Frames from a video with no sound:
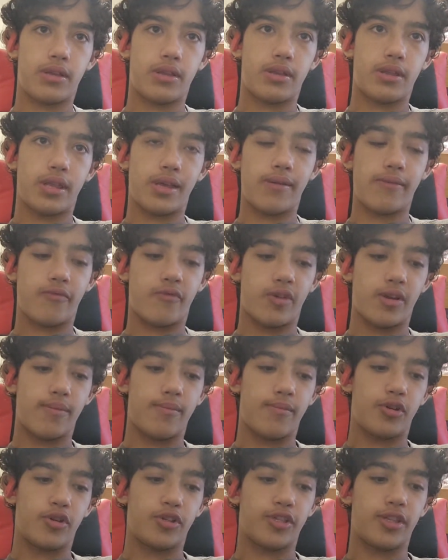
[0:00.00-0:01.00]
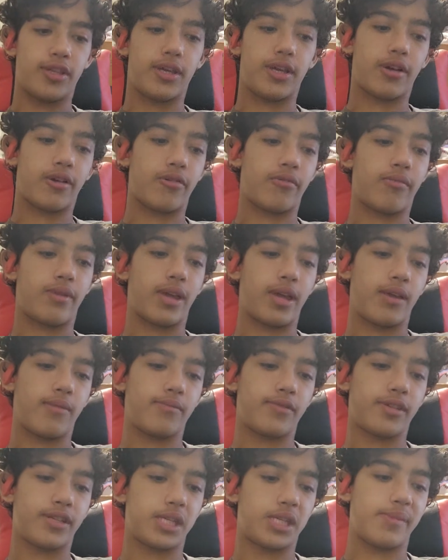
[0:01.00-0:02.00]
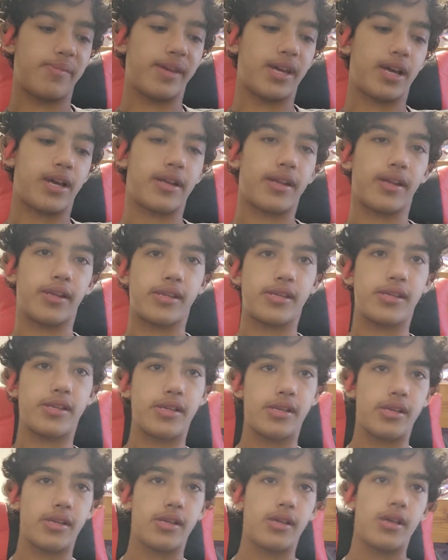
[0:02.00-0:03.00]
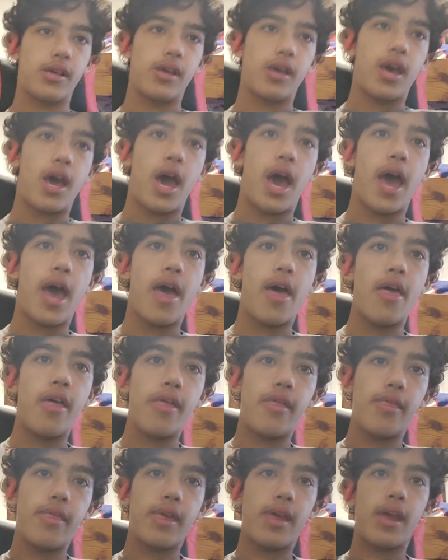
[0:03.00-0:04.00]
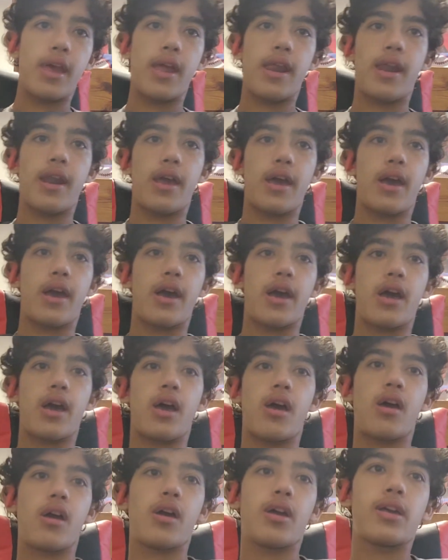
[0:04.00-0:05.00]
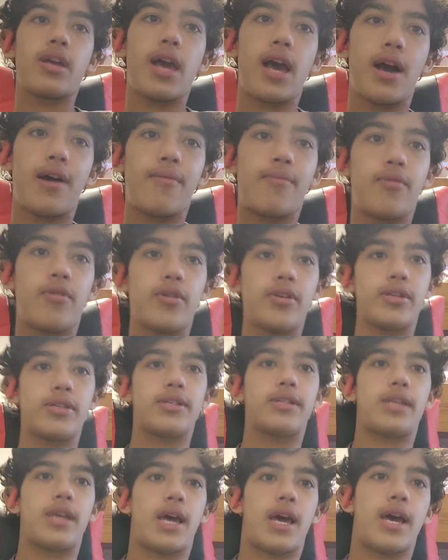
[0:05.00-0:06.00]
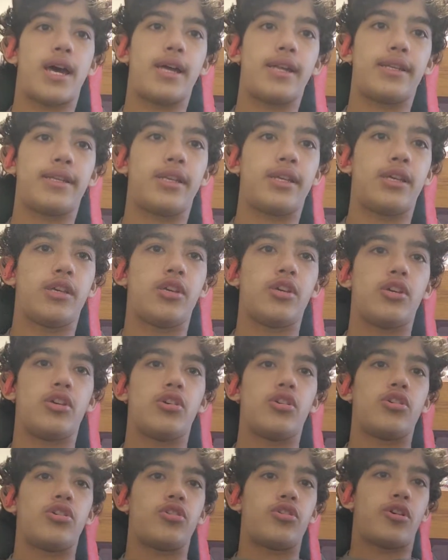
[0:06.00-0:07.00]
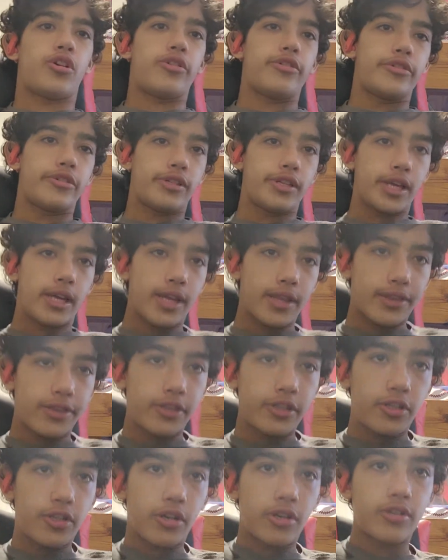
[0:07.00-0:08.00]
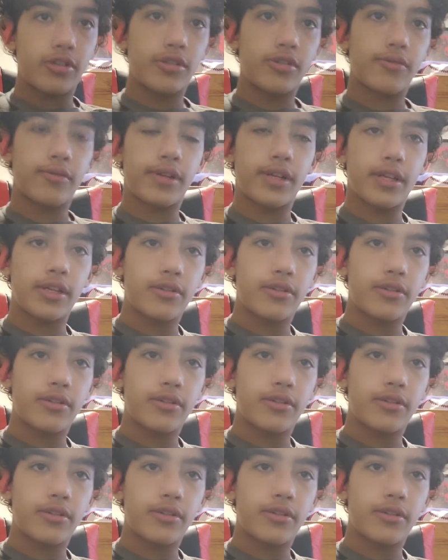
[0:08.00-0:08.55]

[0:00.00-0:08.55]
they win most of their home games, let's be honest. And then Cowboys at Chargers. I got Chargers winning